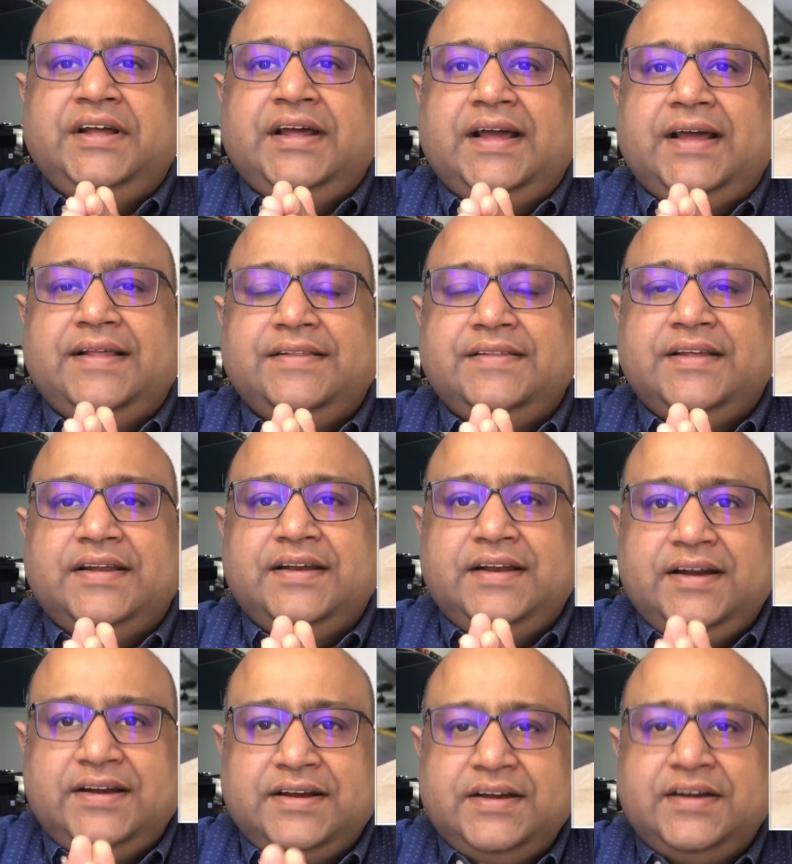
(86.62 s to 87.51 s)
and then
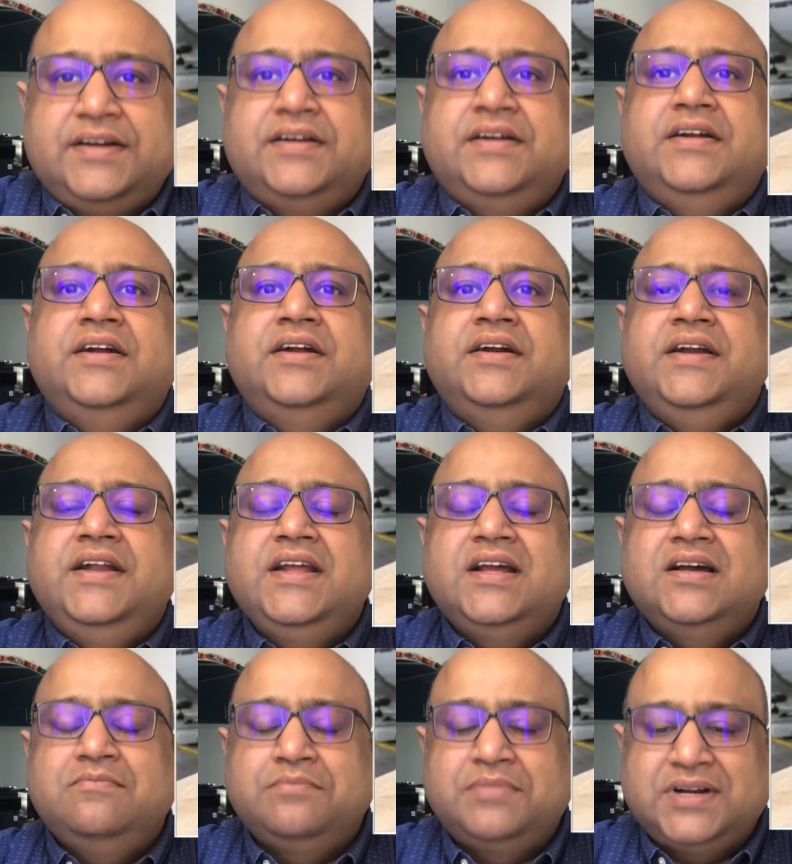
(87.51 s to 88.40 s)
let it
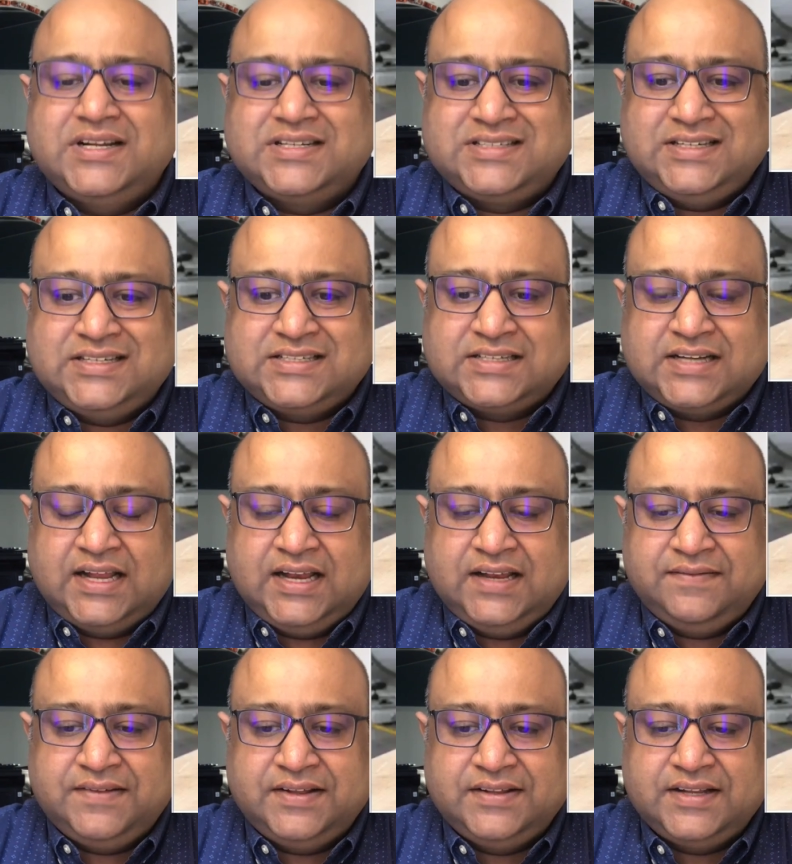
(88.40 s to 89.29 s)
decompress
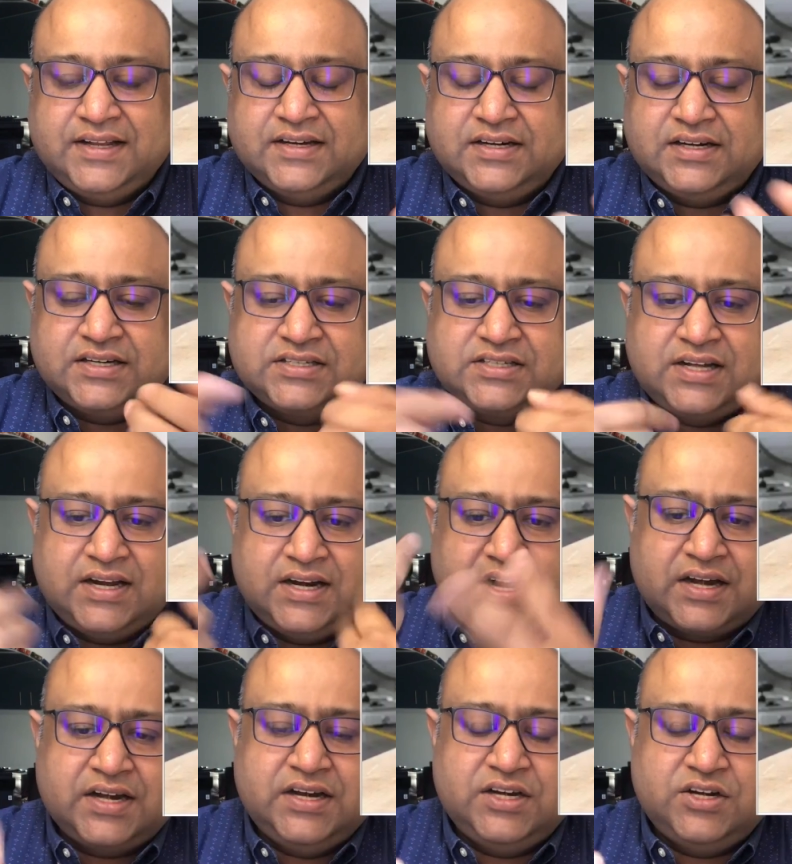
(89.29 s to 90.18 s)
itself, and then it is
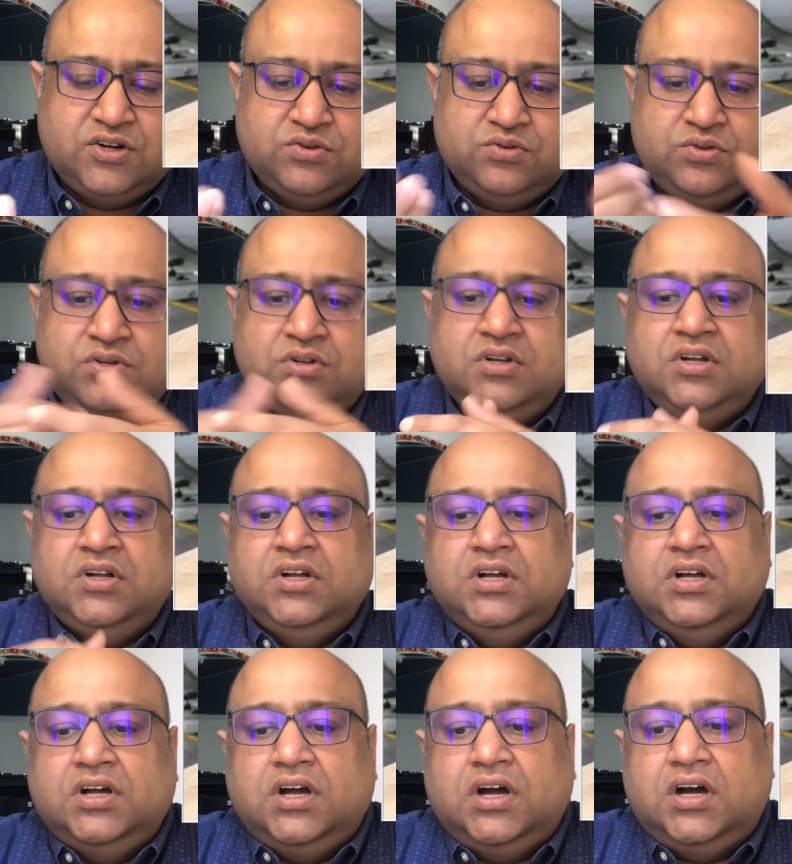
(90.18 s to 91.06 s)
connected to
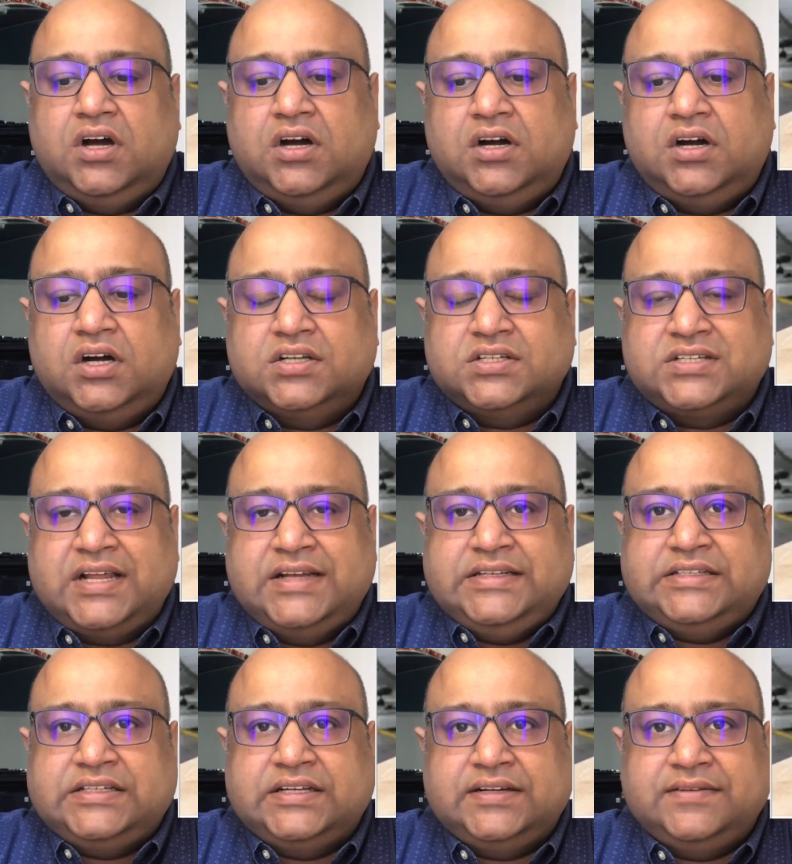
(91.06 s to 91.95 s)
a
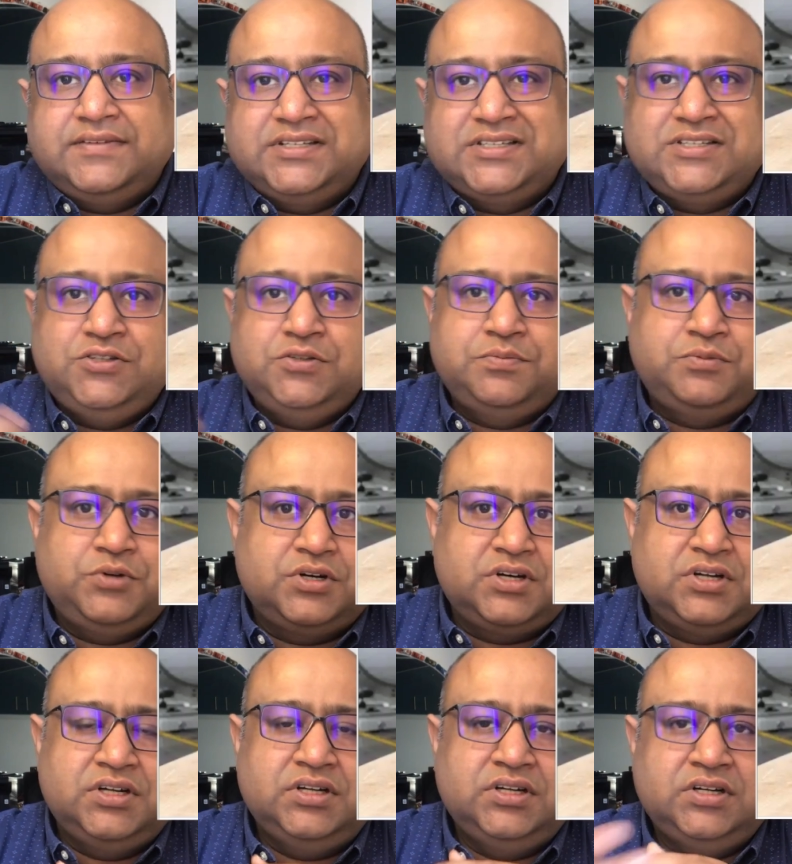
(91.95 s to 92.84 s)
sensor which you
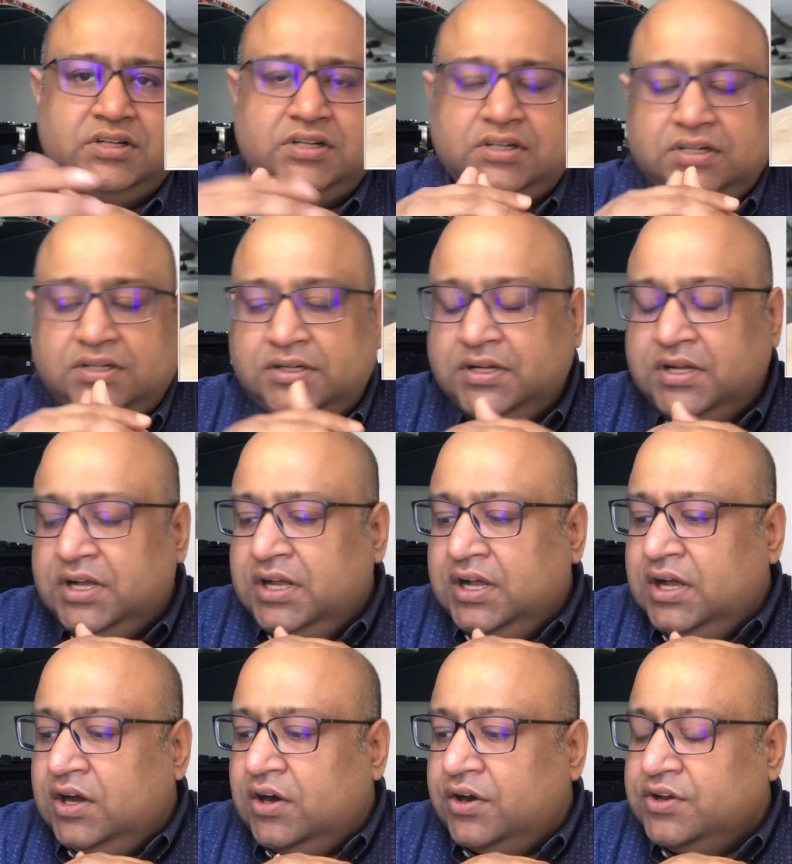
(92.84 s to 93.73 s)
put
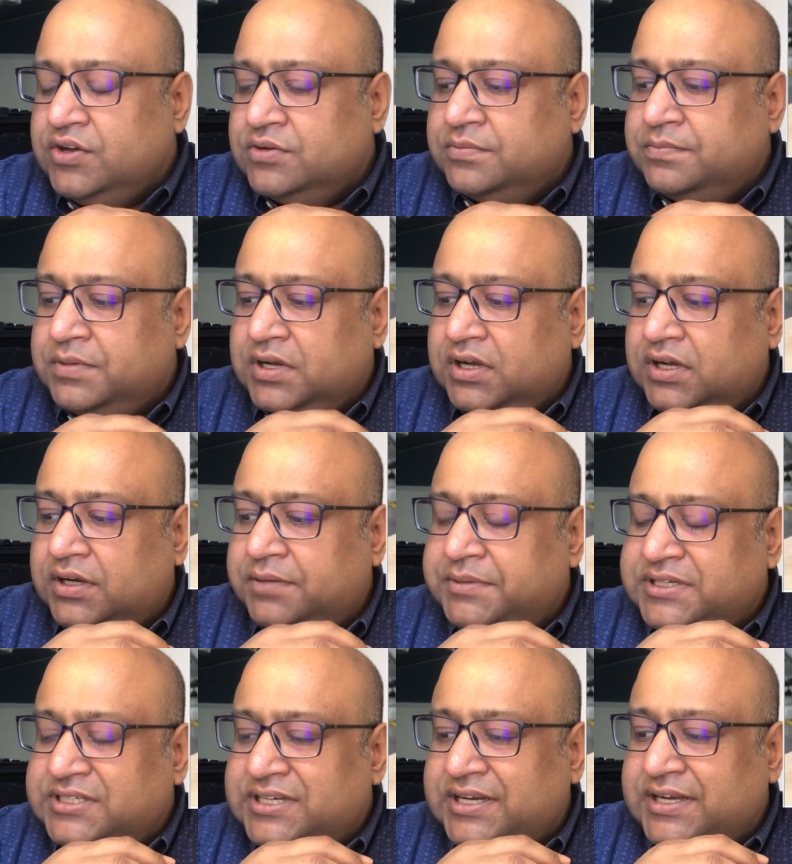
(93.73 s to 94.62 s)
or you
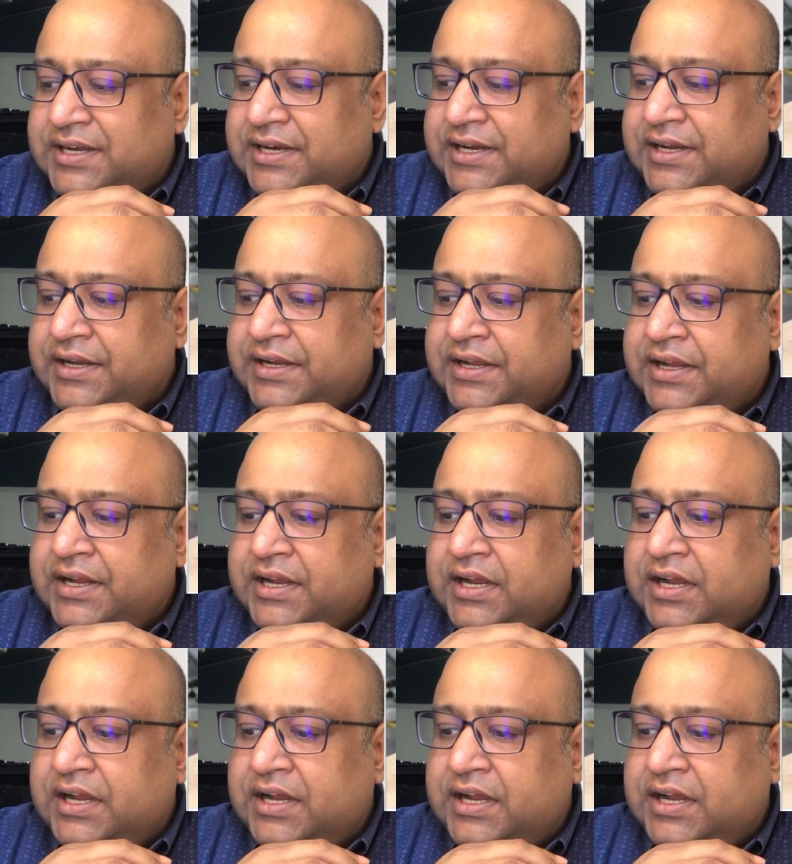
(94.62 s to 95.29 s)
basically